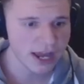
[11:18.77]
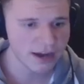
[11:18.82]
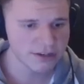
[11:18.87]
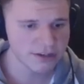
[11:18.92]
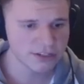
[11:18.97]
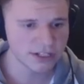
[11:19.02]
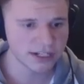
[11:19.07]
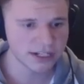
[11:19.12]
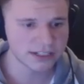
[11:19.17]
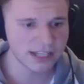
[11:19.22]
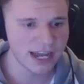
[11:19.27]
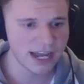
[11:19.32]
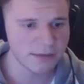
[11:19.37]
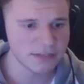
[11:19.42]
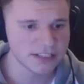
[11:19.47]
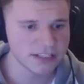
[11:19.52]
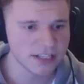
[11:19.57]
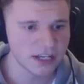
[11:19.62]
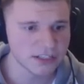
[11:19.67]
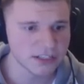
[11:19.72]
I'm just gonna
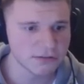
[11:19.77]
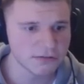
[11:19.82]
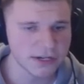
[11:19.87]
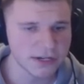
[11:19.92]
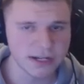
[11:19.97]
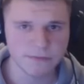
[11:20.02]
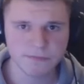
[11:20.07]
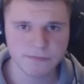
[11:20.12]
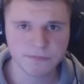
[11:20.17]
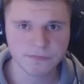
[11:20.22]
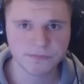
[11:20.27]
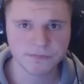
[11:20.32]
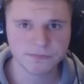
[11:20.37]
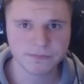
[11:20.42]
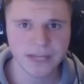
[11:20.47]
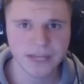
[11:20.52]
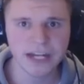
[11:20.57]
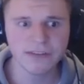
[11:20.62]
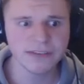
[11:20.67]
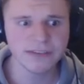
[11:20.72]
climb this awesome tree.
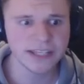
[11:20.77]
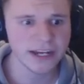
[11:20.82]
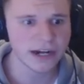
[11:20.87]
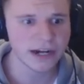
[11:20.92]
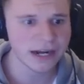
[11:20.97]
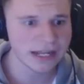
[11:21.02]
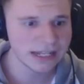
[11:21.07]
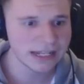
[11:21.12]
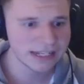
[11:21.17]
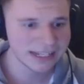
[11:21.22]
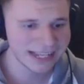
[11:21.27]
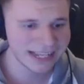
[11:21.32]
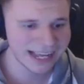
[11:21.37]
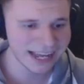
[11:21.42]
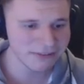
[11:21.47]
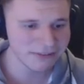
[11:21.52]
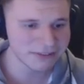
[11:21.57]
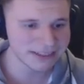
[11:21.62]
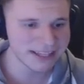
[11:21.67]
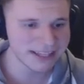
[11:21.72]
I don't care.
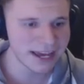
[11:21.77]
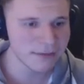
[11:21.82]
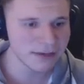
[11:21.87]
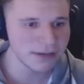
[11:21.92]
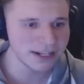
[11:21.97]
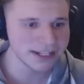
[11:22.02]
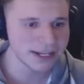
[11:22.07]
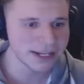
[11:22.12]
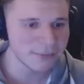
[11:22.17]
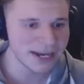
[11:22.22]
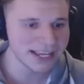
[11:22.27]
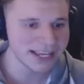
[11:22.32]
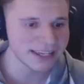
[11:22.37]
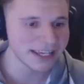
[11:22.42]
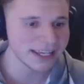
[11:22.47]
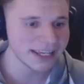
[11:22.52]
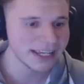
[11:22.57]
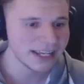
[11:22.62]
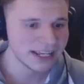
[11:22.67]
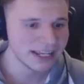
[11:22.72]
I'm climbing like a
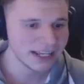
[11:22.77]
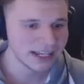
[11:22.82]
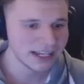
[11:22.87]
monkey.